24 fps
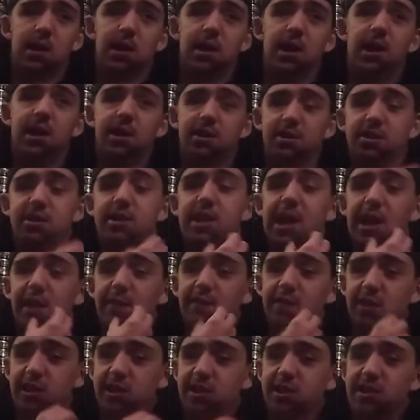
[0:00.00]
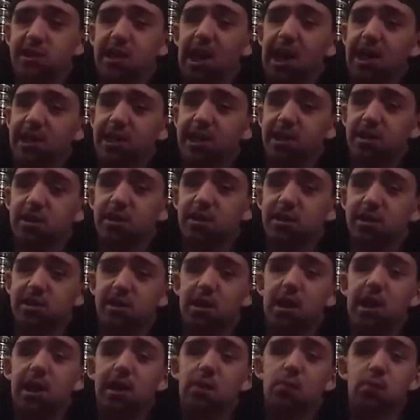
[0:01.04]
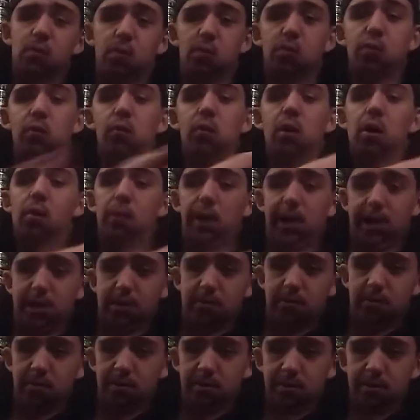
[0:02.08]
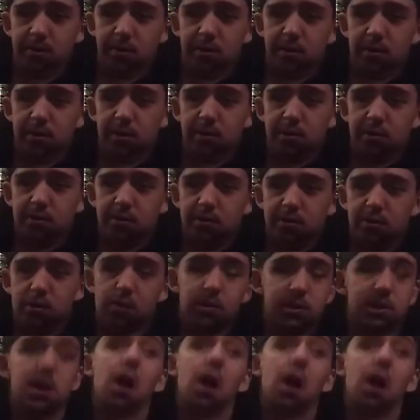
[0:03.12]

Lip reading: And instead of just setting it to the side, I would throw it. So it's